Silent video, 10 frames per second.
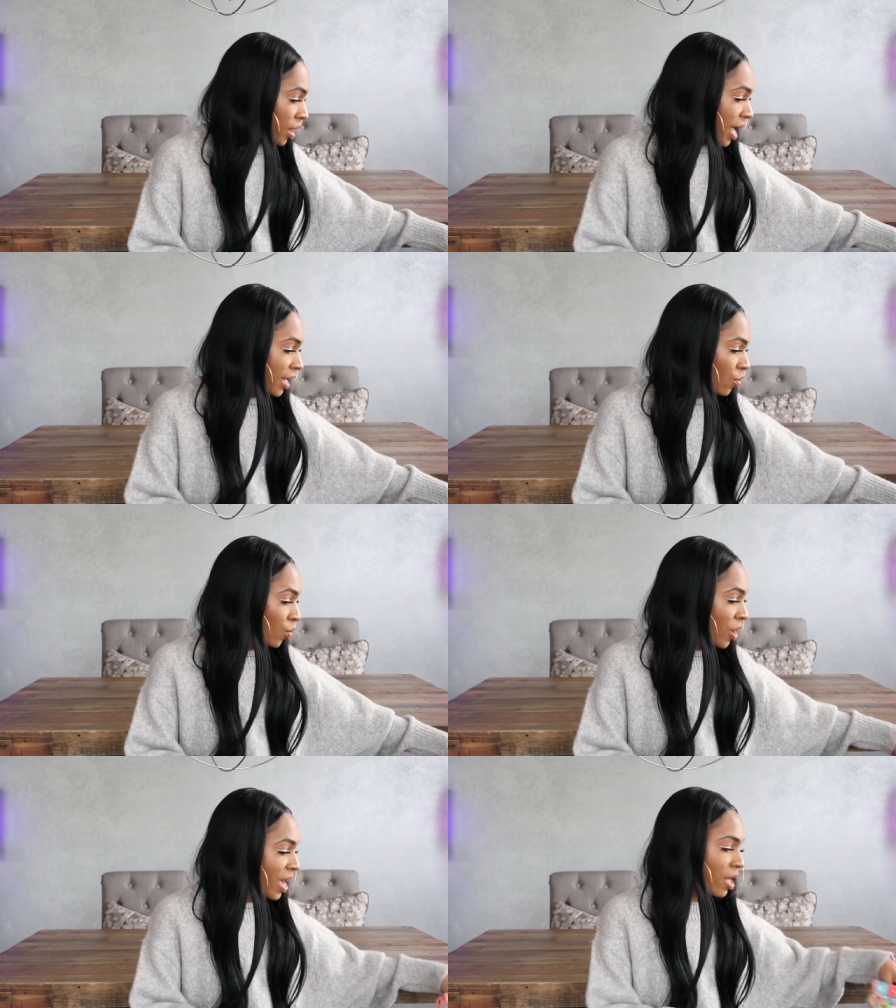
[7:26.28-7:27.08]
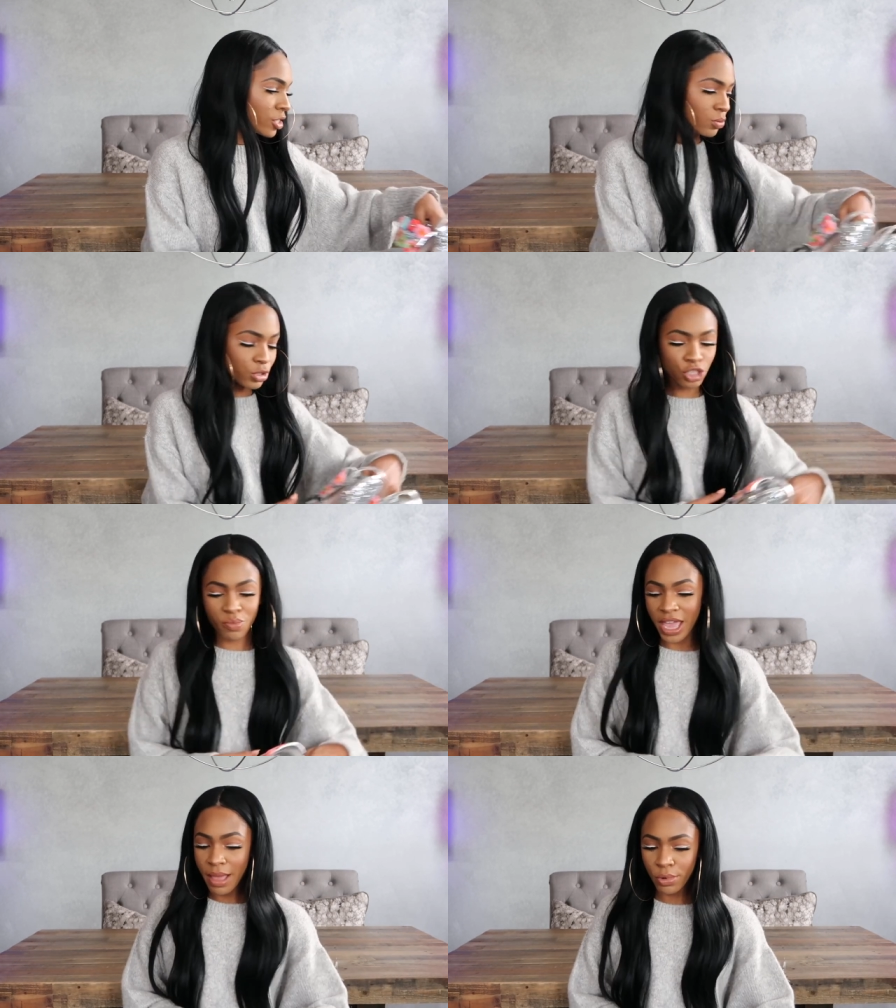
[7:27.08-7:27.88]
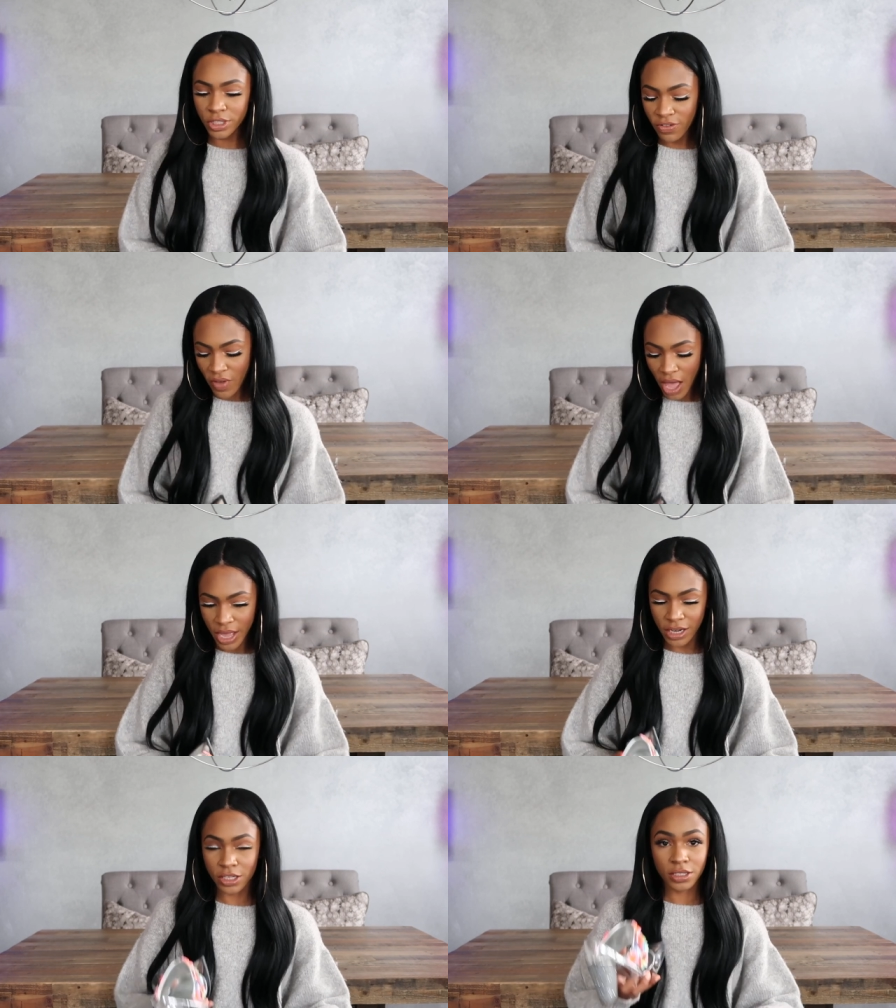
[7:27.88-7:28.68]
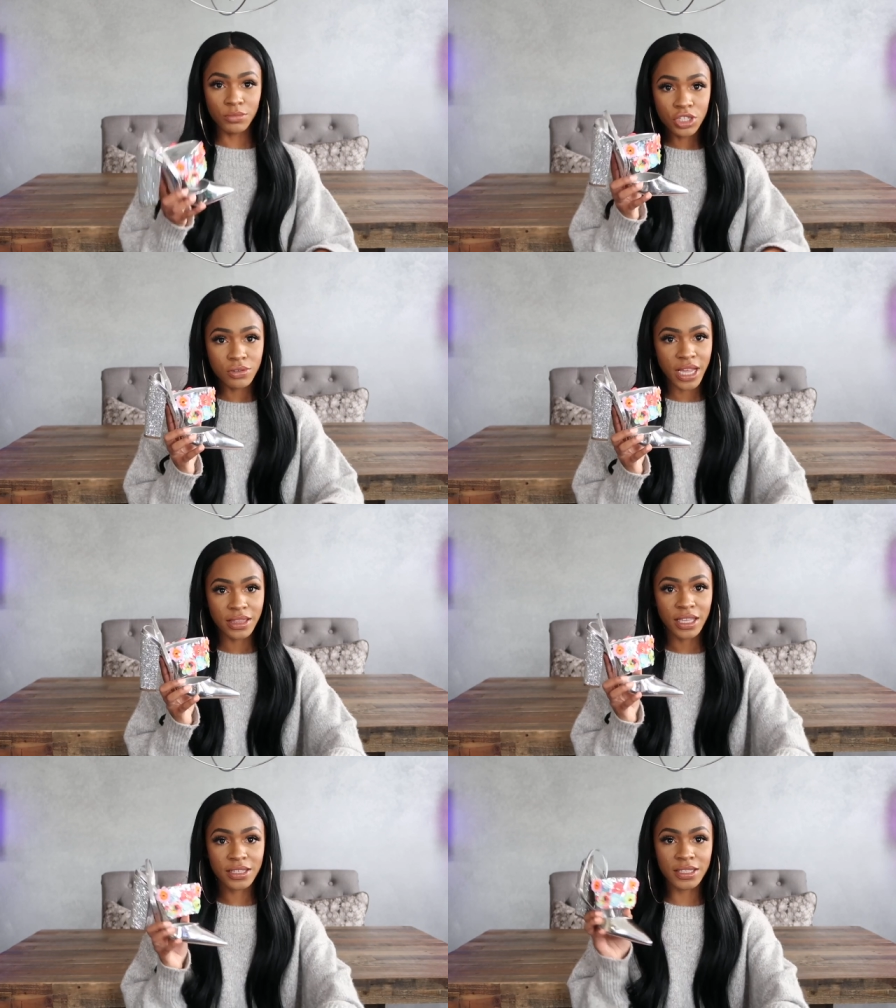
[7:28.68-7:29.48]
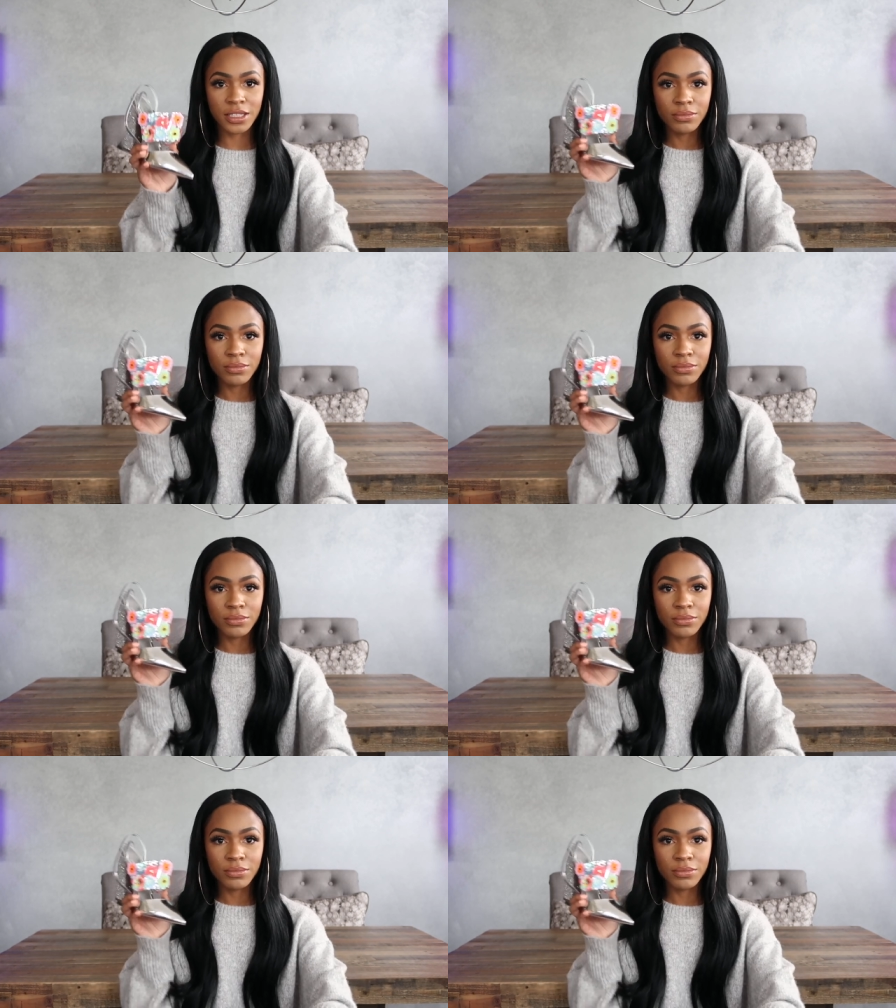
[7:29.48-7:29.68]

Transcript: Like where else would you be able to find some shoes like this?